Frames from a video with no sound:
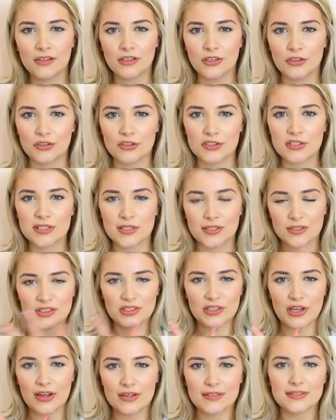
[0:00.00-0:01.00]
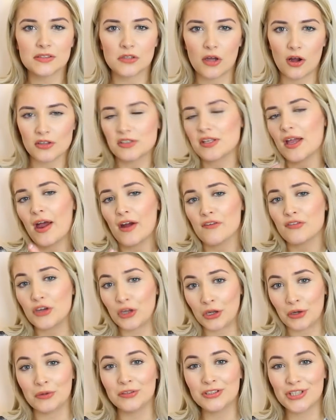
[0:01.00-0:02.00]
you know, us girls also have
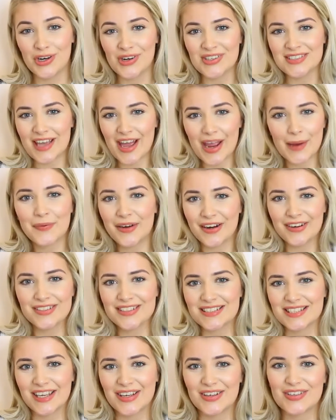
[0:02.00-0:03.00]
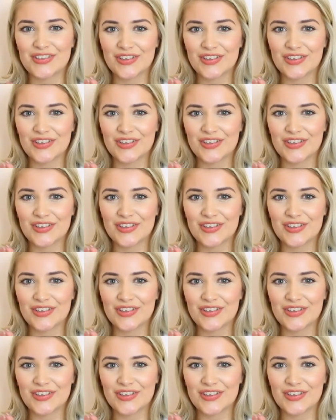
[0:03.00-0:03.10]
cool toned eyebrows too.